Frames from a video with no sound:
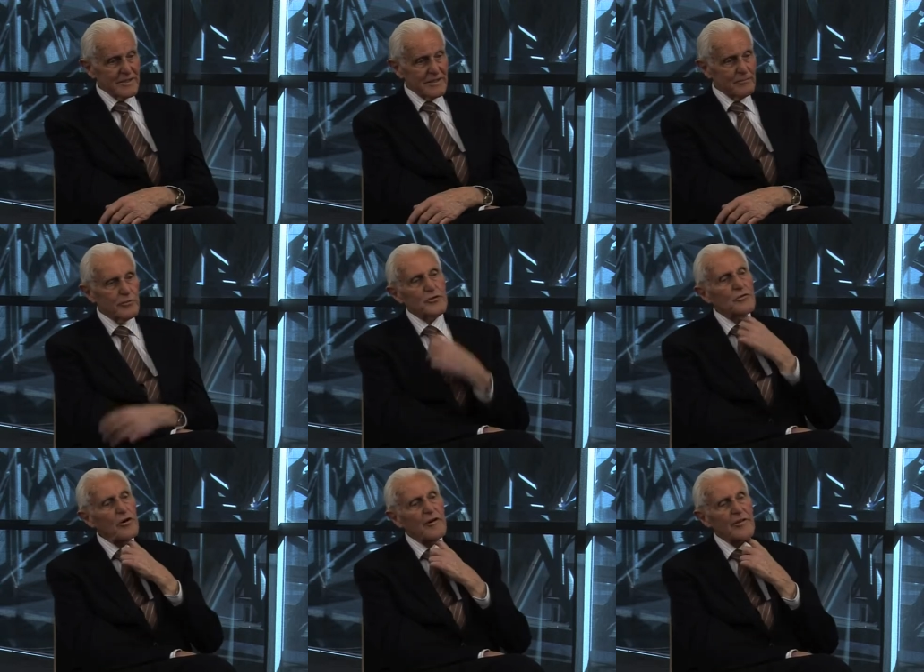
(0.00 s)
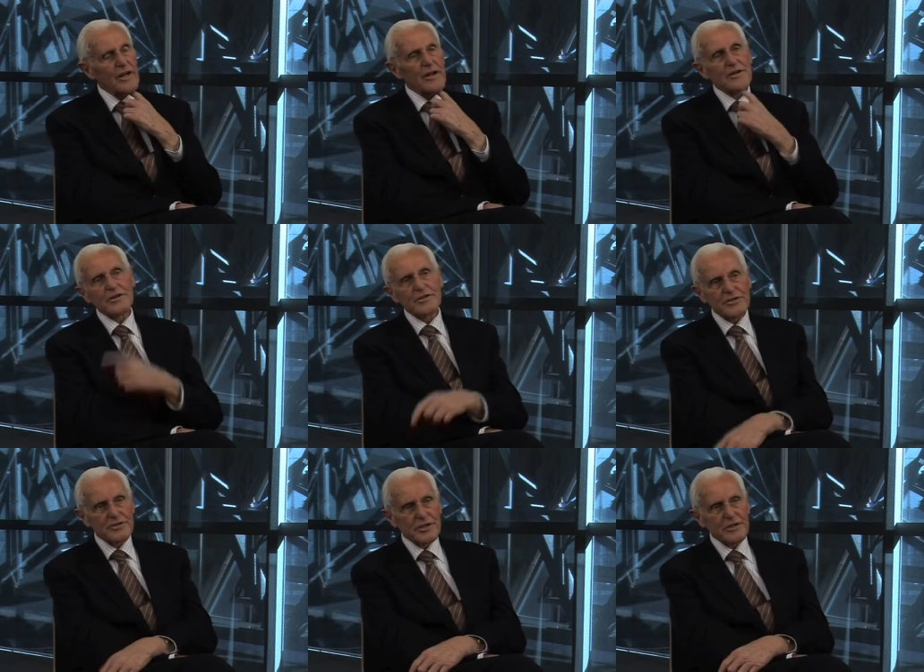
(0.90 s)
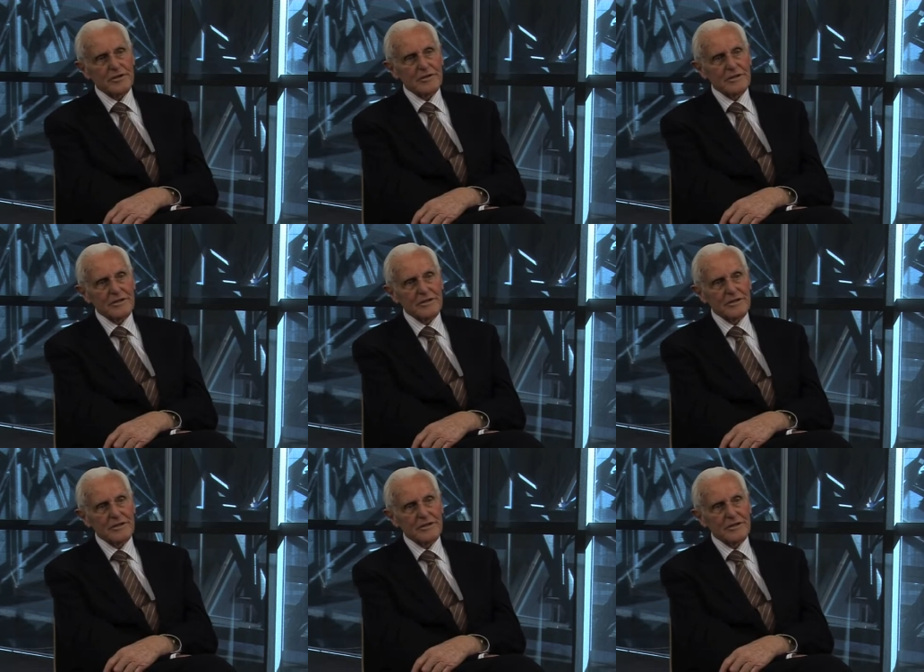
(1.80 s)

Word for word: he put the rifle underneath his chin and,